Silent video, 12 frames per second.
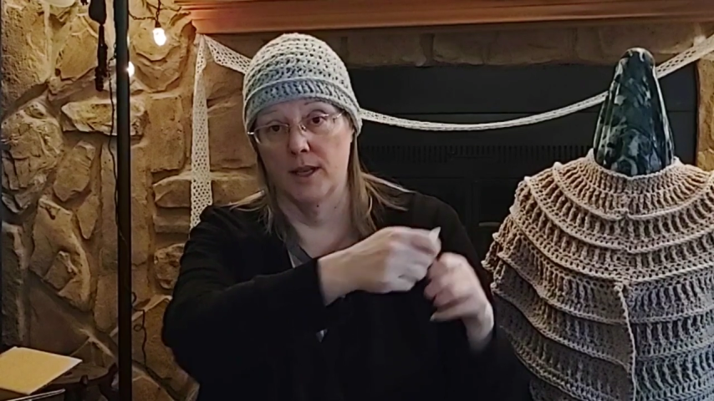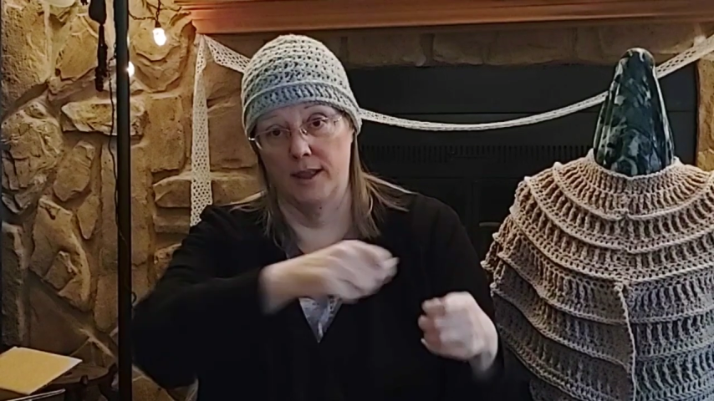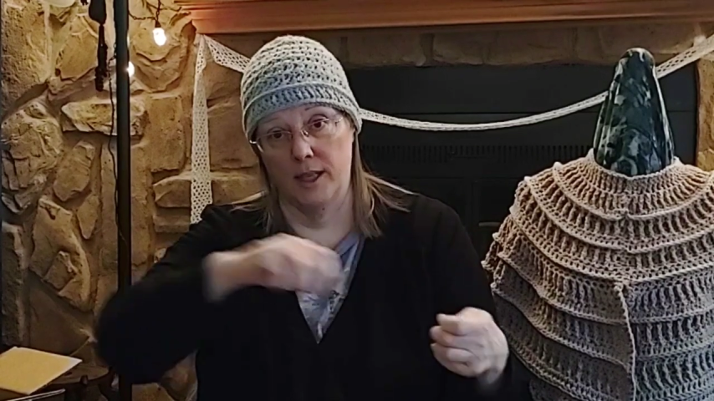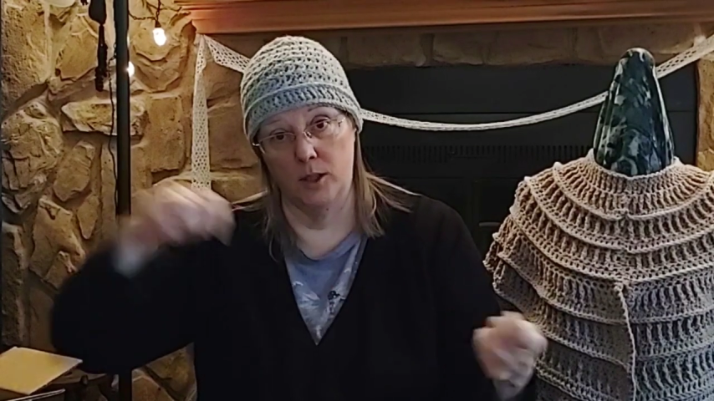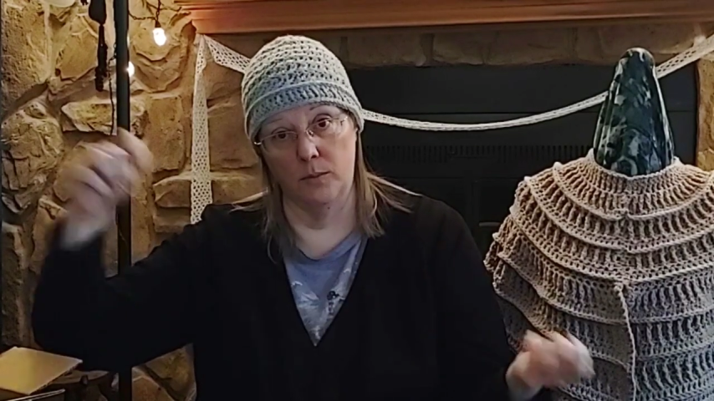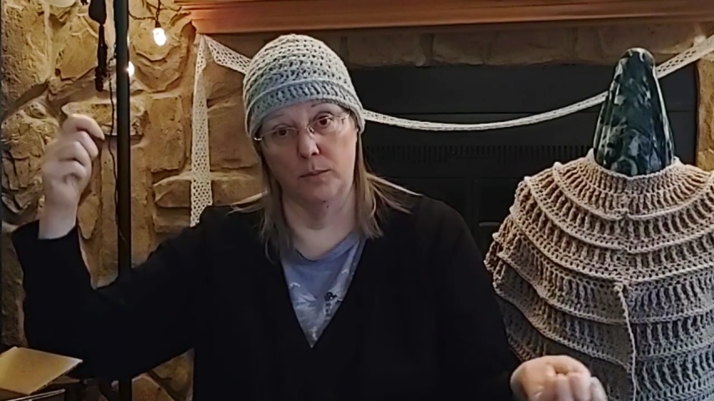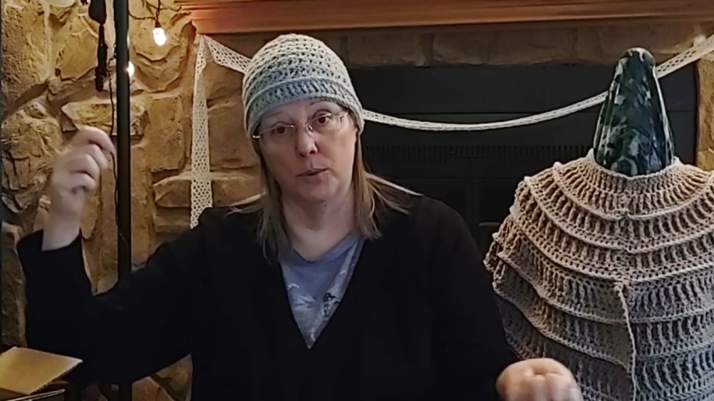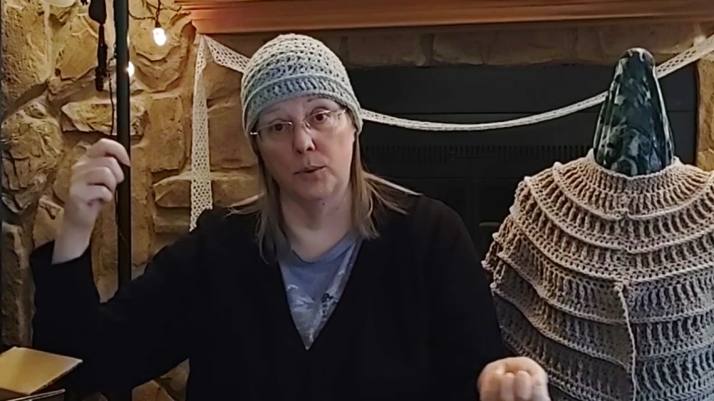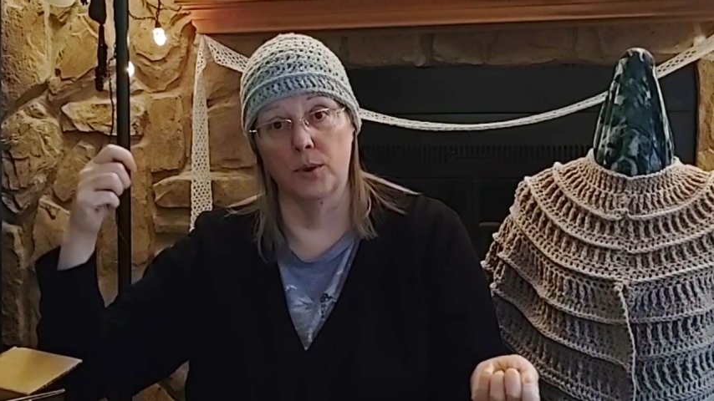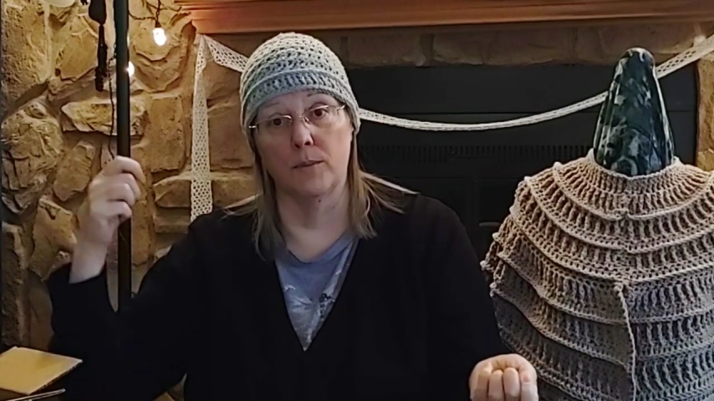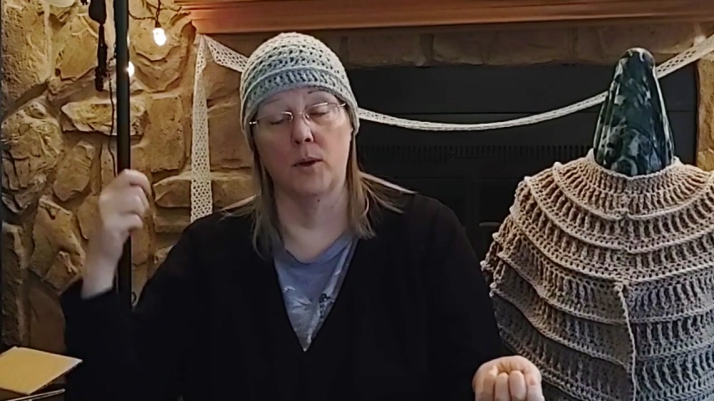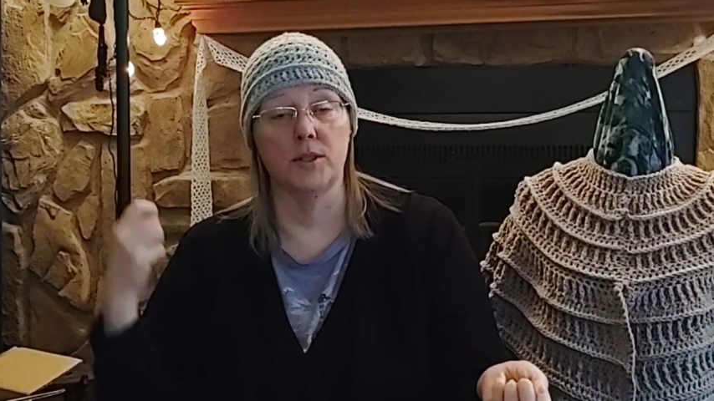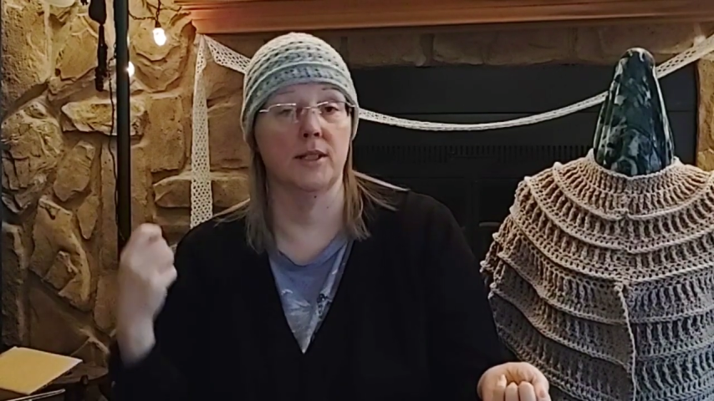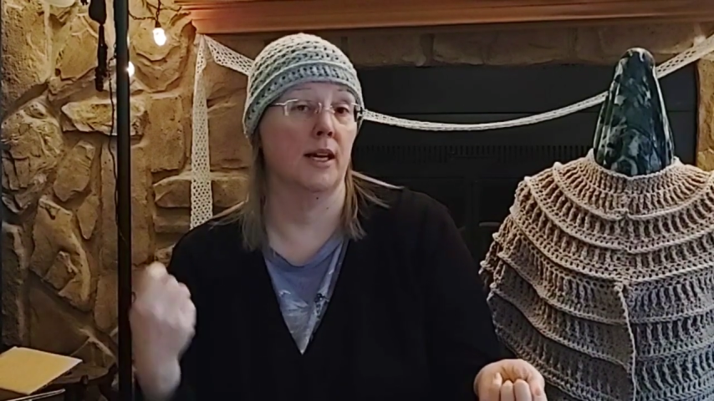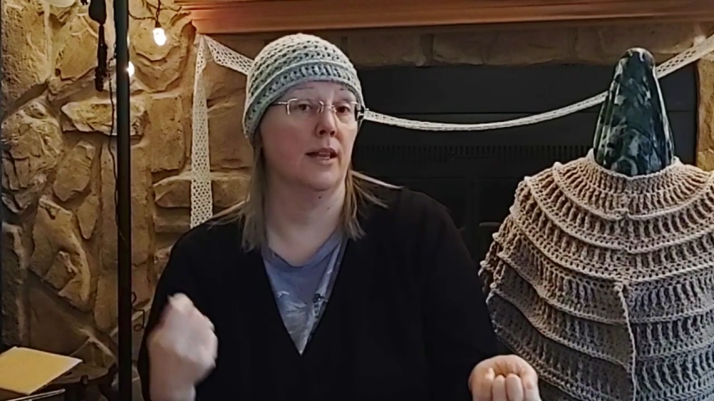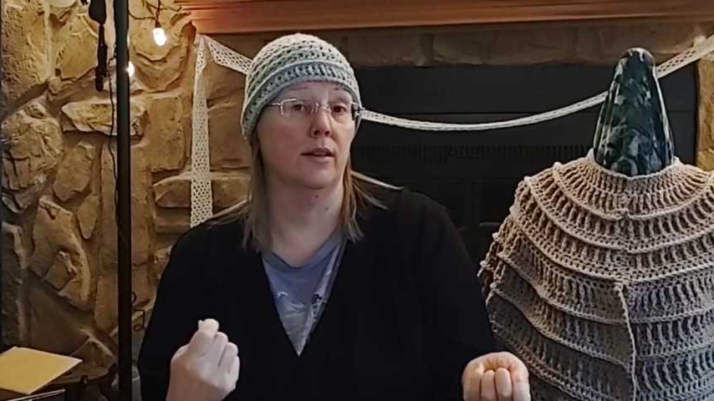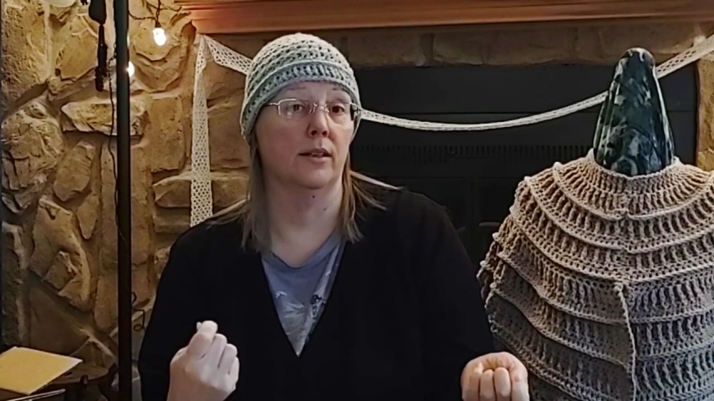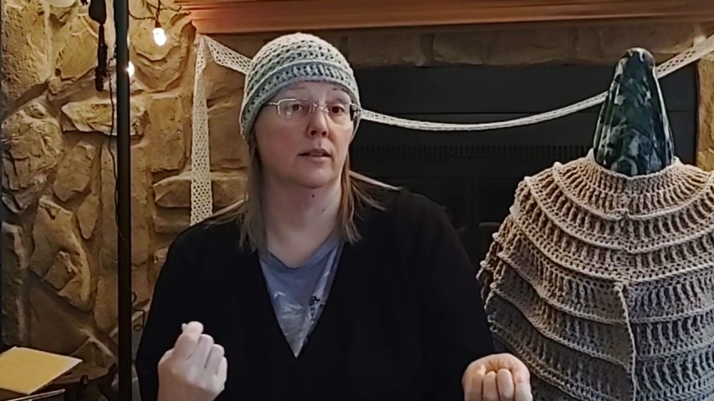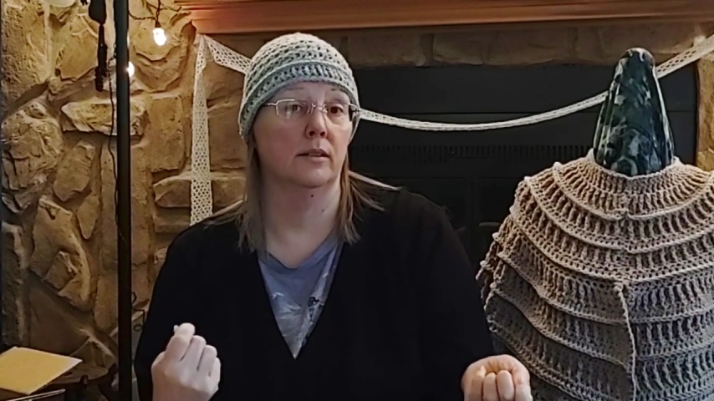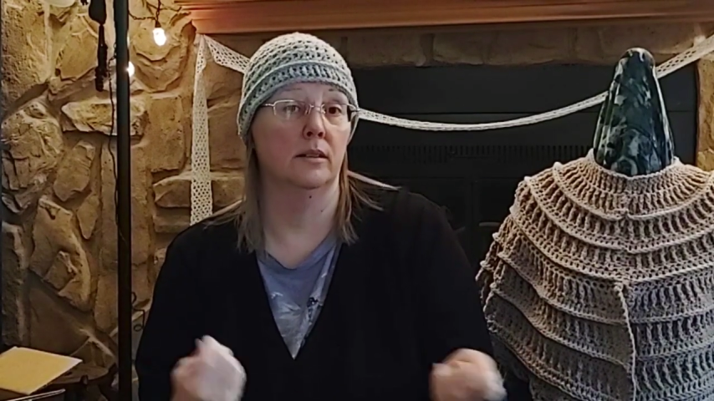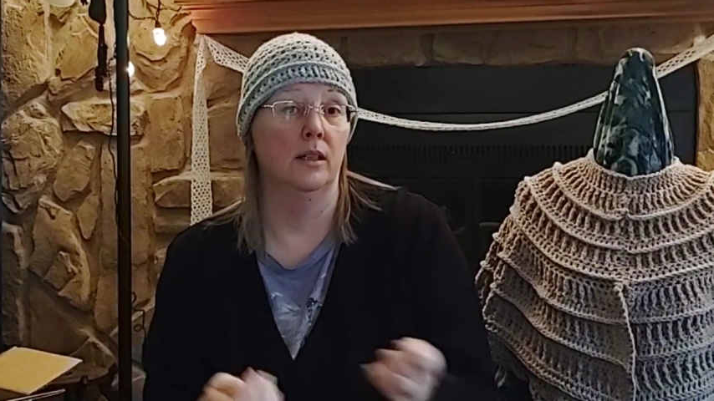and then you pull them all together.